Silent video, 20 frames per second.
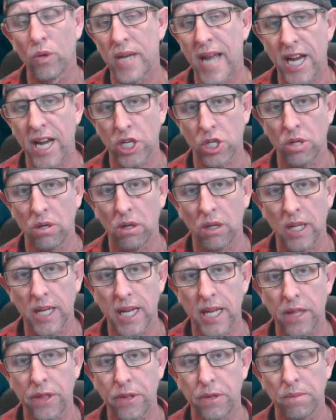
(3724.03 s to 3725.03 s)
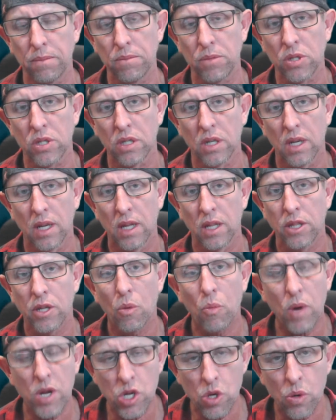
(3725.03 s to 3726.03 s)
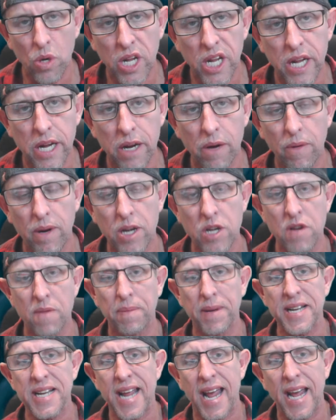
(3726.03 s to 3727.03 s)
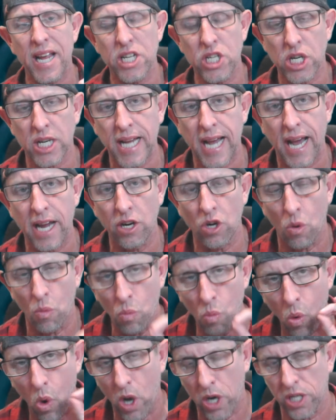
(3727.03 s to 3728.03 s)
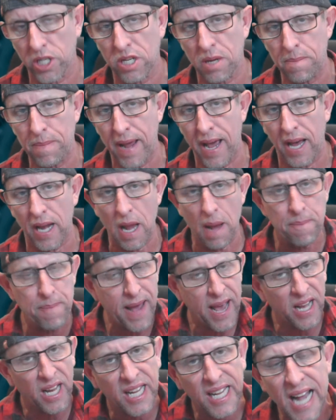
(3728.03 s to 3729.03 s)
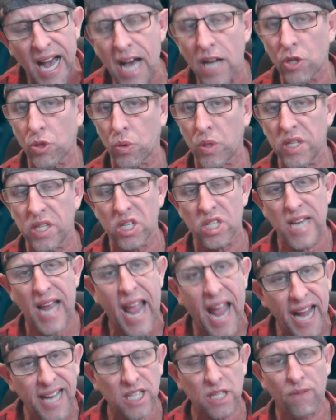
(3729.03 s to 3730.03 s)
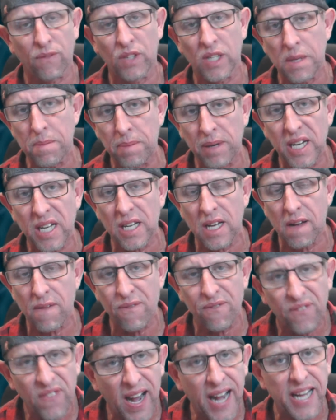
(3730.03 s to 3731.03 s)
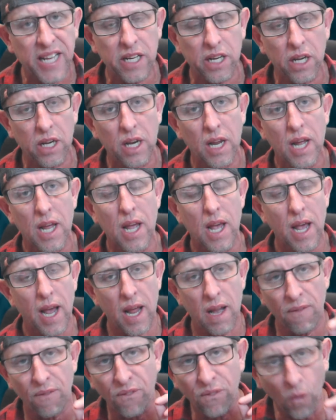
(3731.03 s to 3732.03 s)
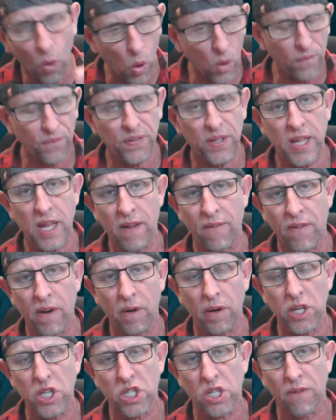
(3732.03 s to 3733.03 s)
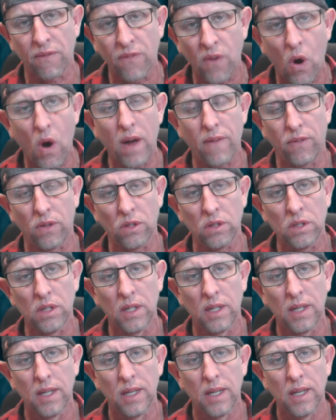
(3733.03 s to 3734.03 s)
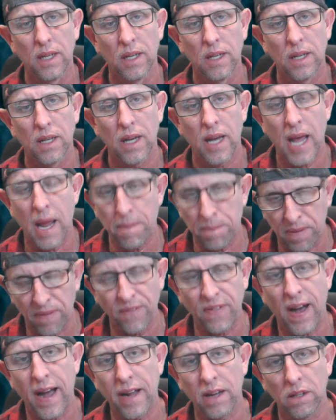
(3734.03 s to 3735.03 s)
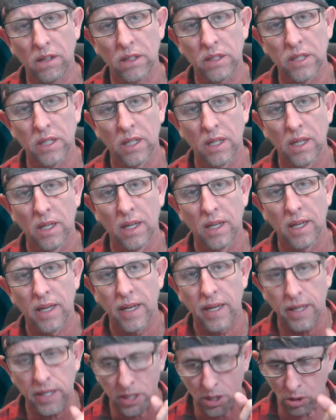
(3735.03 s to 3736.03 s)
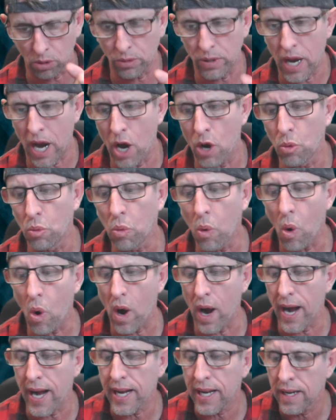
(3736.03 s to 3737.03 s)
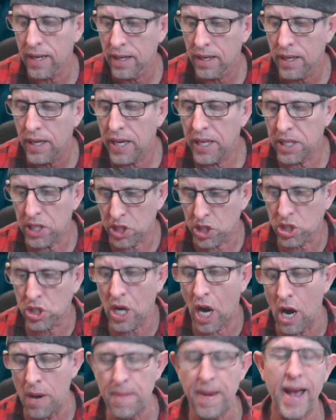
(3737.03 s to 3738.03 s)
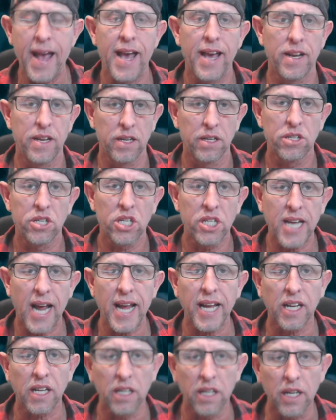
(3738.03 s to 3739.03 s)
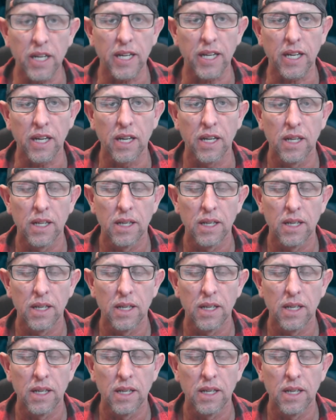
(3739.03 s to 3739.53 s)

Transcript: national anthems that when you hear it and you've been educated on what it's about a country that's actively been invaded and fought for their very survival and prevailed, you'll know why it is so bad to take a knee.